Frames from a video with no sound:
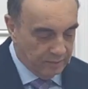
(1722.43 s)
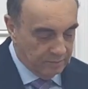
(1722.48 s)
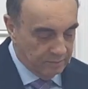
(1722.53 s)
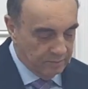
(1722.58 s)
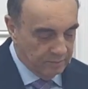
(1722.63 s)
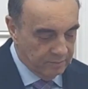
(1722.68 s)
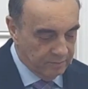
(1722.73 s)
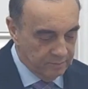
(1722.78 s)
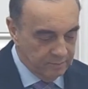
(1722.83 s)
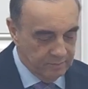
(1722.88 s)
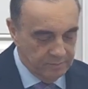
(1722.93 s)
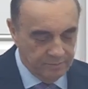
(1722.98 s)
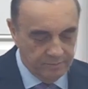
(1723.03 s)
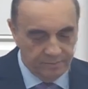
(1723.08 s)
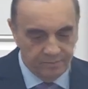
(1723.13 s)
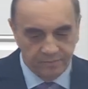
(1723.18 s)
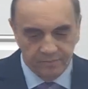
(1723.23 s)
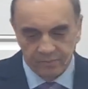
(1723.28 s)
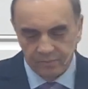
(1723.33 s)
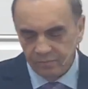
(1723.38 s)
to the
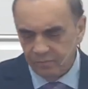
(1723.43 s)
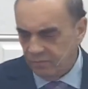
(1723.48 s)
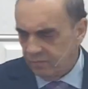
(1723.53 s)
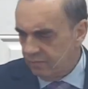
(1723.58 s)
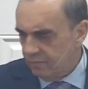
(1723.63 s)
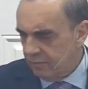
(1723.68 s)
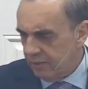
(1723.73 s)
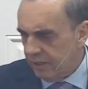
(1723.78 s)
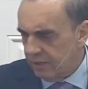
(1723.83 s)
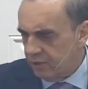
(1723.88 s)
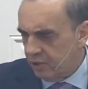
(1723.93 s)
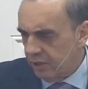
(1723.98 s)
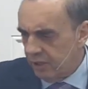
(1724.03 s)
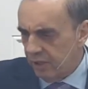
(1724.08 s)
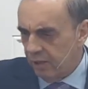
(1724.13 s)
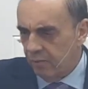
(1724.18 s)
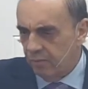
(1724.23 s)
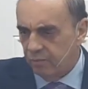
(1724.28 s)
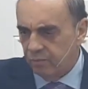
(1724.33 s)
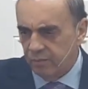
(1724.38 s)
garbage
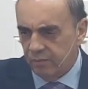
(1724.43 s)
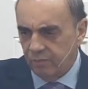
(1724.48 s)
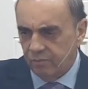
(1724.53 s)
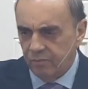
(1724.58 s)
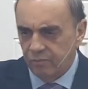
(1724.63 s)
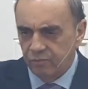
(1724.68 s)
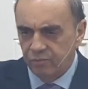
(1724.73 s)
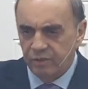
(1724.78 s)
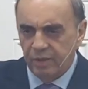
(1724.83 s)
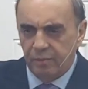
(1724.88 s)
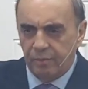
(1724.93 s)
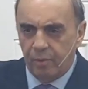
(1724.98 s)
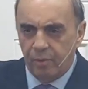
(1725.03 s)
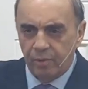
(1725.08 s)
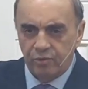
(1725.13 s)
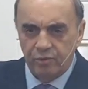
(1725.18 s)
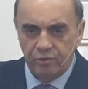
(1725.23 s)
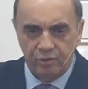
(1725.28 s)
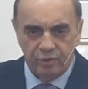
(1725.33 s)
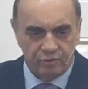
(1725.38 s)
can.
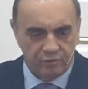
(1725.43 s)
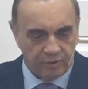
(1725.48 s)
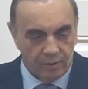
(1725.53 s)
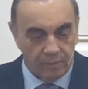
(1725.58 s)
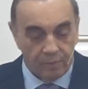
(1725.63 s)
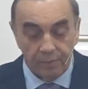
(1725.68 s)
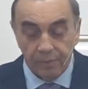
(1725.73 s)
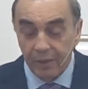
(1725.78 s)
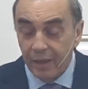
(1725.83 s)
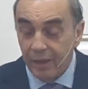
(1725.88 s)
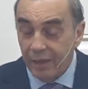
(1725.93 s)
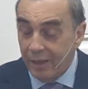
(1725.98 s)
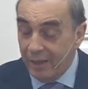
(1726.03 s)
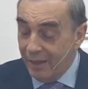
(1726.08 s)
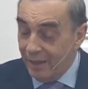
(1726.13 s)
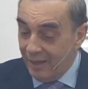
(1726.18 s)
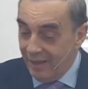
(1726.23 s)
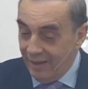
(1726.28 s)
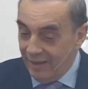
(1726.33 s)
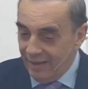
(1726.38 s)

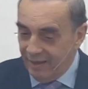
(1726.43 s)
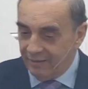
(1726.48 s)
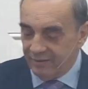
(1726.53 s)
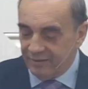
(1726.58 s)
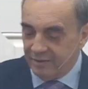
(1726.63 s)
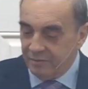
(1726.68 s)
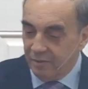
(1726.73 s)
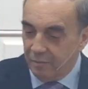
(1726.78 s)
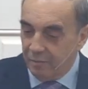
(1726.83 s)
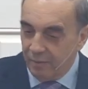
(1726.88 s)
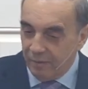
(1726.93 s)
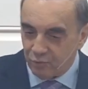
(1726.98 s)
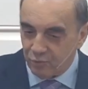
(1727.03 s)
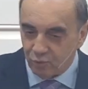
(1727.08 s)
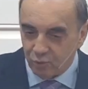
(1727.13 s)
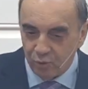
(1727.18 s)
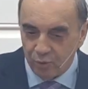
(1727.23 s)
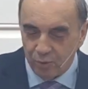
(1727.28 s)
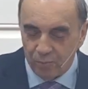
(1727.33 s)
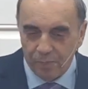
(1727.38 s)
It's like a
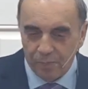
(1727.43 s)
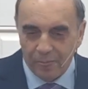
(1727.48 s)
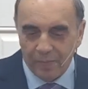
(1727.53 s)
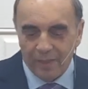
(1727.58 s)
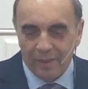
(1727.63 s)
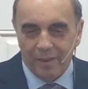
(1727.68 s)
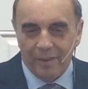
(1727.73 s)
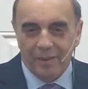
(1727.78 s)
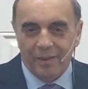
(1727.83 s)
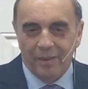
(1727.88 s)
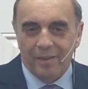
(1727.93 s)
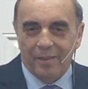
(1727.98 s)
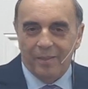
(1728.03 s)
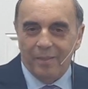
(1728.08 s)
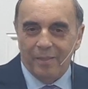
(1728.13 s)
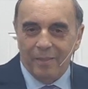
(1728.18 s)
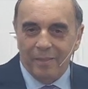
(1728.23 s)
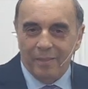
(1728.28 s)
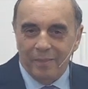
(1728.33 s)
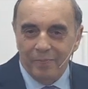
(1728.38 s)
dumpster there.
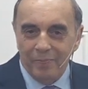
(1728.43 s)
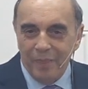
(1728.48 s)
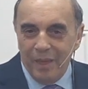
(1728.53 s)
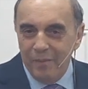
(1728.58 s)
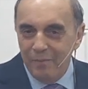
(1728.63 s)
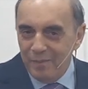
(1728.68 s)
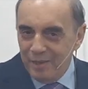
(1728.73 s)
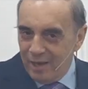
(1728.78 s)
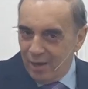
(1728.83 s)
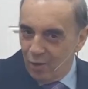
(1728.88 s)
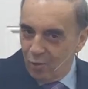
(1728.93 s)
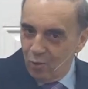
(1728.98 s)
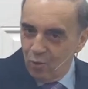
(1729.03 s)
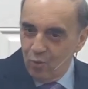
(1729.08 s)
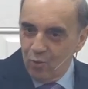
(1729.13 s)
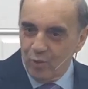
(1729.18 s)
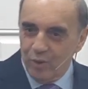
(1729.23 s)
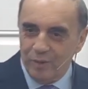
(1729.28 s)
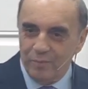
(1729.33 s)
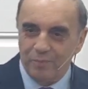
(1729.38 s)

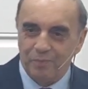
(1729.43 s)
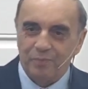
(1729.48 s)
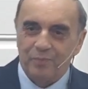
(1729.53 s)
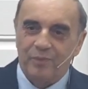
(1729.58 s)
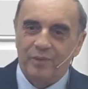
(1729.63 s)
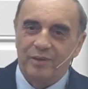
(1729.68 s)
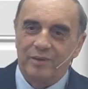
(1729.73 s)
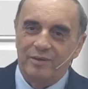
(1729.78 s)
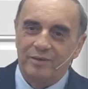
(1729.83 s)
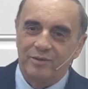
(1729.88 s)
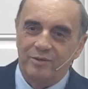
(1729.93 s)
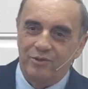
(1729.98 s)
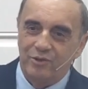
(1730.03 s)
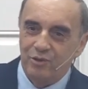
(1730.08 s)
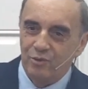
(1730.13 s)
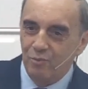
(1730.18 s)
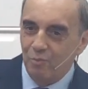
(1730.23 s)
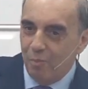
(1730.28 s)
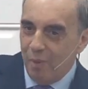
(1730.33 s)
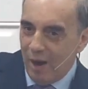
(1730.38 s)
A pastor in
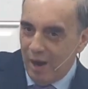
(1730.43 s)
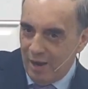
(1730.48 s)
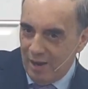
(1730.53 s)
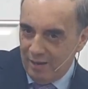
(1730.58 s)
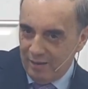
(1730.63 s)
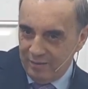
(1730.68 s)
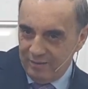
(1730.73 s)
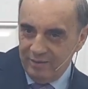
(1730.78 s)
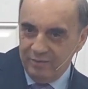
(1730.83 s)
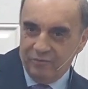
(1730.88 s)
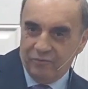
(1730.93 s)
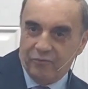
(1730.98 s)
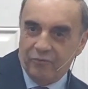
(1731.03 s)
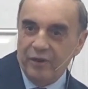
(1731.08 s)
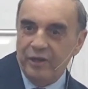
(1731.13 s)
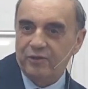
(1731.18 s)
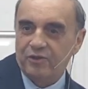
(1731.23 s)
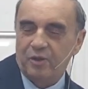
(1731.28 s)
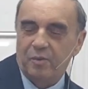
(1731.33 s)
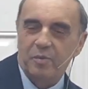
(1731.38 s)
my street, there
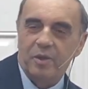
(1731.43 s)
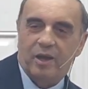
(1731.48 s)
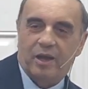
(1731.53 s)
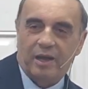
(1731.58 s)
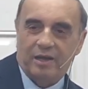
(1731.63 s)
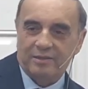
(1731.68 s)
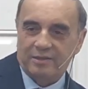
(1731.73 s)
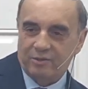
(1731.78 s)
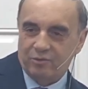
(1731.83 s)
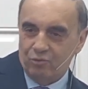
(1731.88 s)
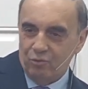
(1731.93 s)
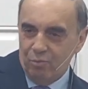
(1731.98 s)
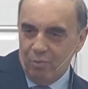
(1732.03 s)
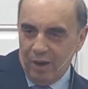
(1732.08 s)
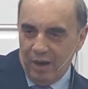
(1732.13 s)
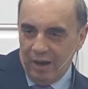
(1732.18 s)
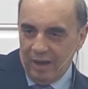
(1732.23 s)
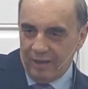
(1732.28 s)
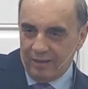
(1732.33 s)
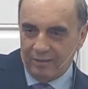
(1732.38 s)
was a
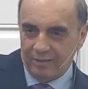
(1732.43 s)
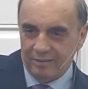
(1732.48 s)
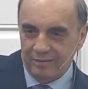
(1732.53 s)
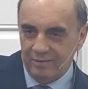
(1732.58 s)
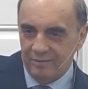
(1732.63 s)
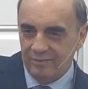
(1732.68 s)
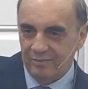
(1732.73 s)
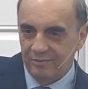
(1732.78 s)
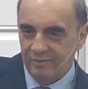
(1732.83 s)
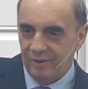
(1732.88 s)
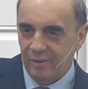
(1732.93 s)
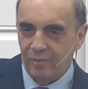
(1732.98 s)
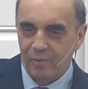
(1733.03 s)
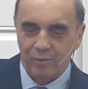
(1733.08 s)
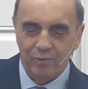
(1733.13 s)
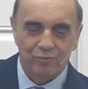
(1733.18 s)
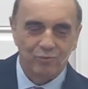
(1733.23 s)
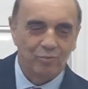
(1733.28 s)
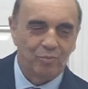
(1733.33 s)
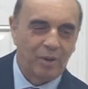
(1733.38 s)
bar in front of my house. There
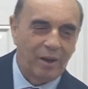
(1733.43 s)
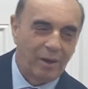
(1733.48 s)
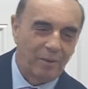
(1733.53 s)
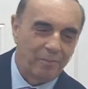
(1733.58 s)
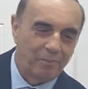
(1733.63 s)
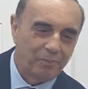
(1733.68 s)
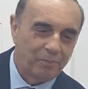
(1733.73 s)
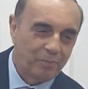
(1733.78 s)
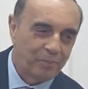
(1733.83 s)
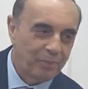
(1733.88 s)
was a bar,